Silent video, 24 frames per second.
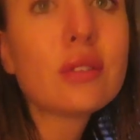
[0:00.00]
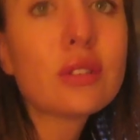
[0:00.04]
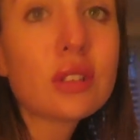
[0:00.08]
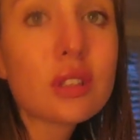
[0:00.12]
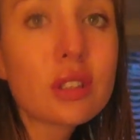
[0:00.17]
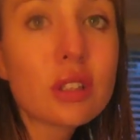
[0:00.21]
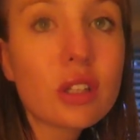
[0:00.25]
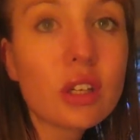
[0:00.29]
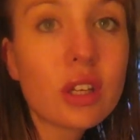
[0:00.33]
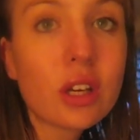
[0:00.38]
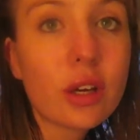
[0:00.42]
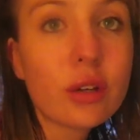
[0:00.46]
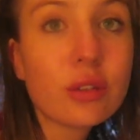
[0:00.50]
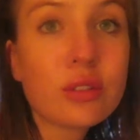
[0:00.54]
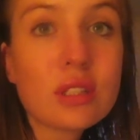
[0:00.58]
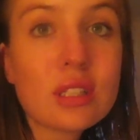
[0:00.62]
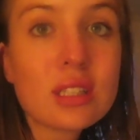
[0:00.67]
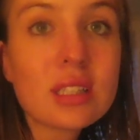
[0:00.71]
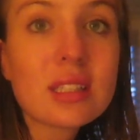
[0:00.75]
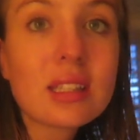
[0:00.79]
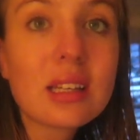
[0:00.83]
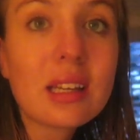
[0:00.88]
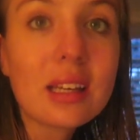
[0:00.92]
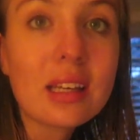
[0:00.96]
I'm just gonna go to
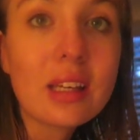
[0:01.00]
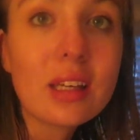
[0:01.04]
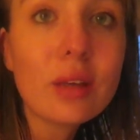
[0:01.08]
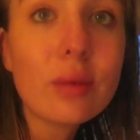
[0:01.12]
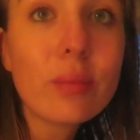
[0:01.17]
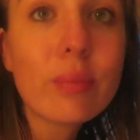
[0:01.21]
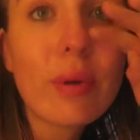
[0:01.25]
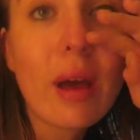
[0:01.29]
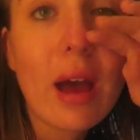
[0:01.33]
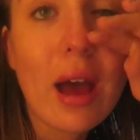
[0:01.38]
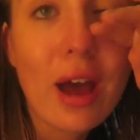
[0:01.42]
sleep.